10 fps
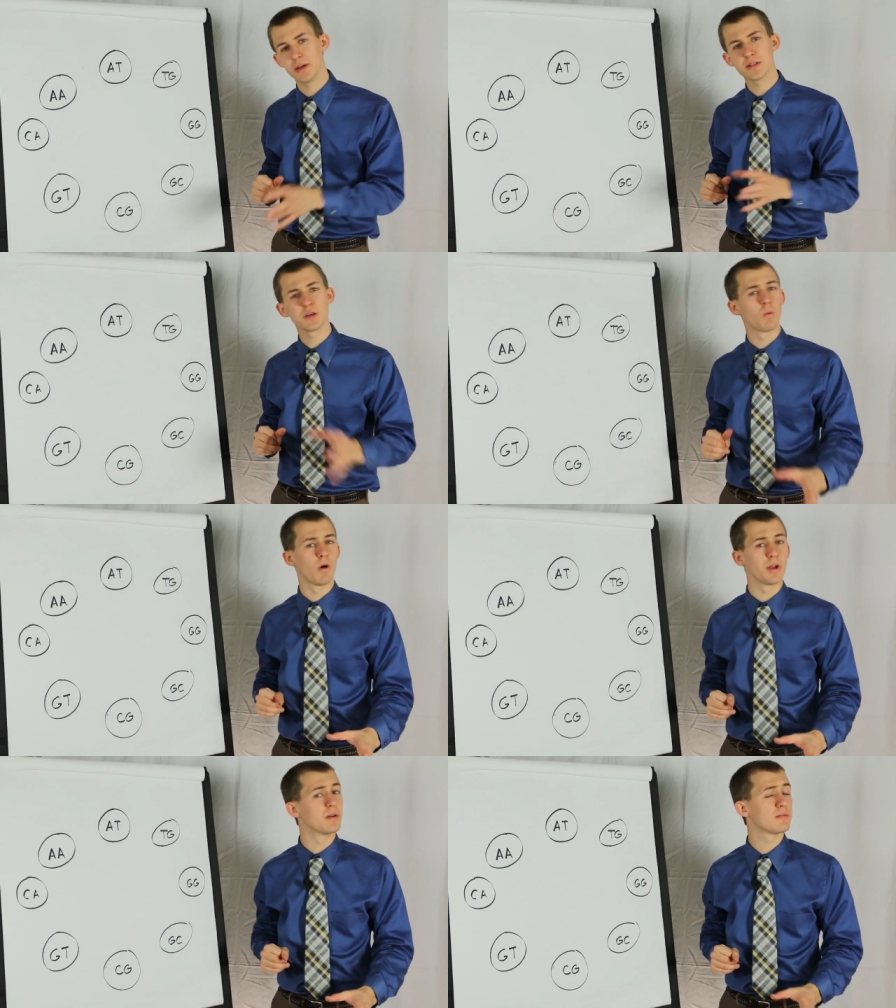into
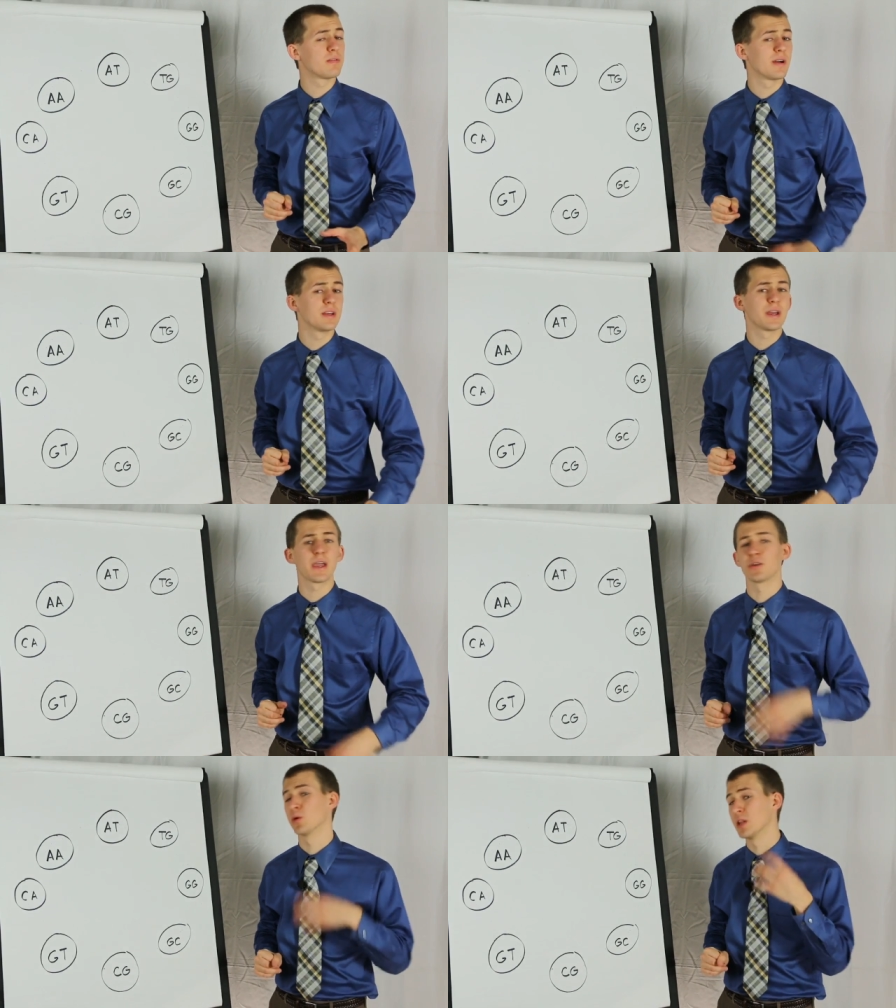one of finding
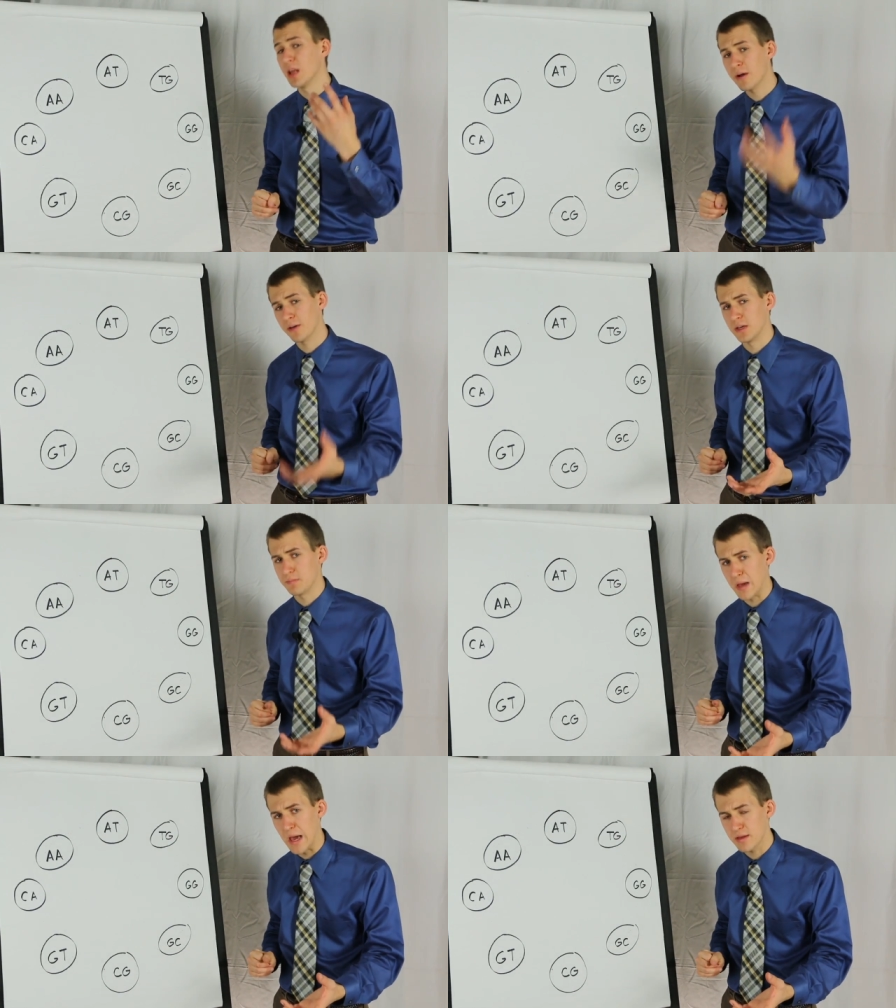an
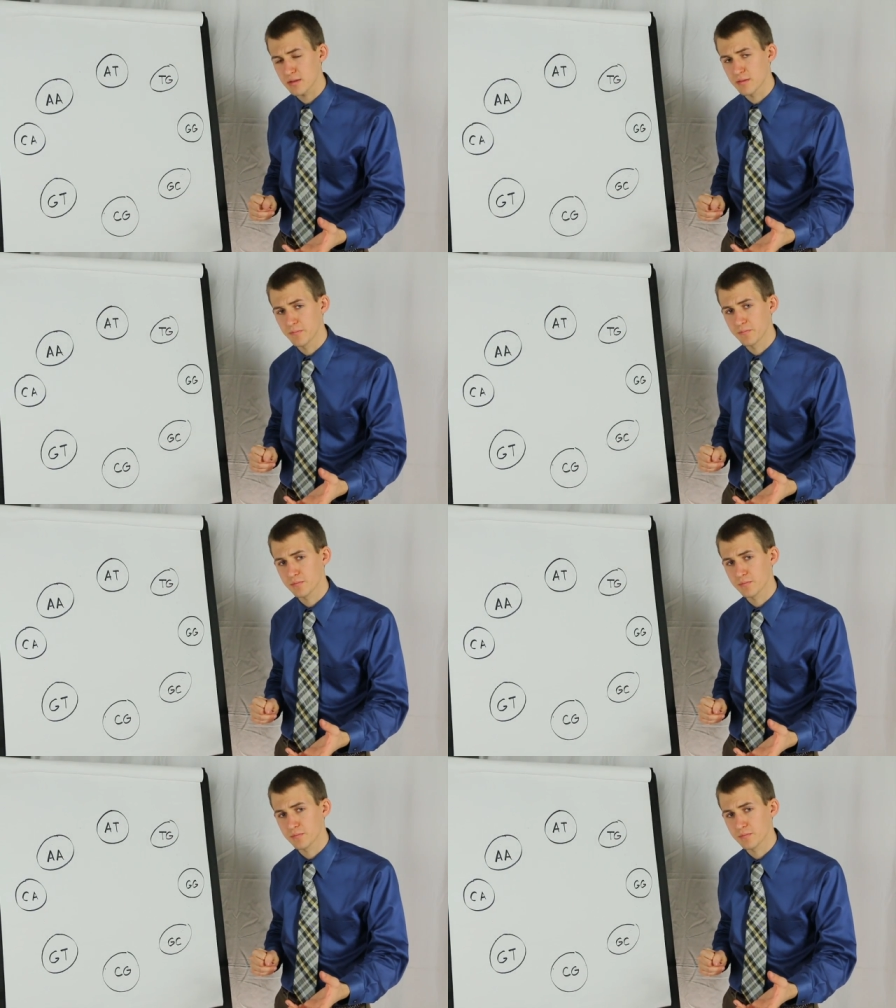Eulerian path.